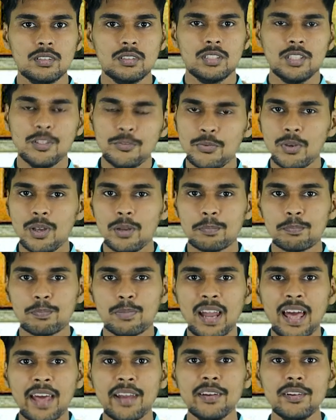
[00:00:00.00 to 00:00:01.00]
See, if you are
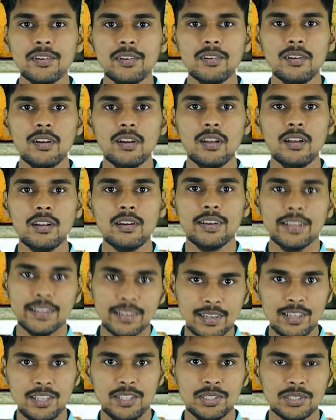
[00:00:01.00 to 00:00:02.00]
planning to learn
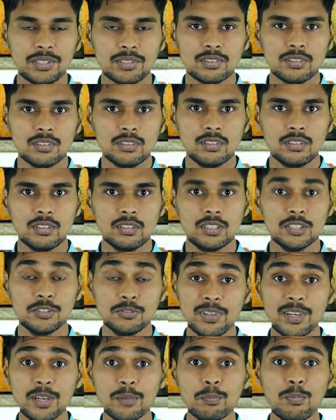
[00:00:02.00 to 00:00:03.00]
English, it is
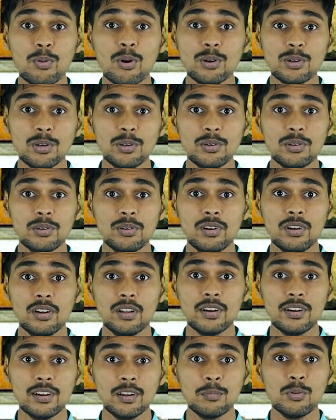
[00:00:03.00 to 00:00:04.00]
very important to
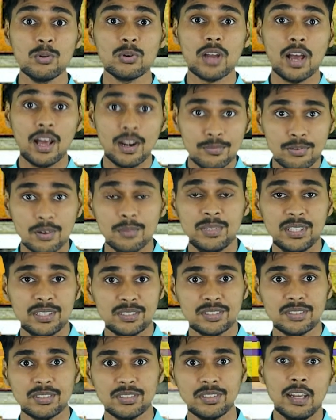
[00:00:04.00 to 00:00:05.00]
learn about
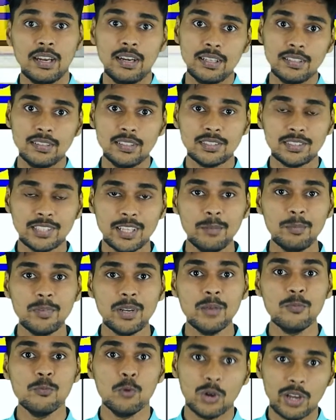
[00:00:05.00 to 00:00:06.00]
alphabets and at the same
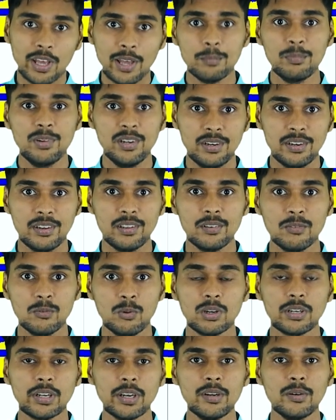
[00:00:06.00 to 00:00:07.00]
time vocabulary.
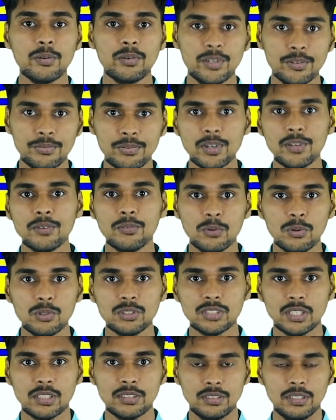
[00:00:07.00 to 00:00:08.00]
What kind of different
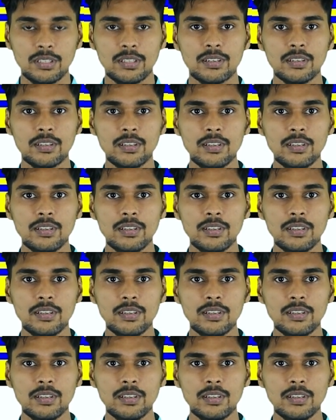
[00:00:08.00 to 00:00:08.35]
words are there?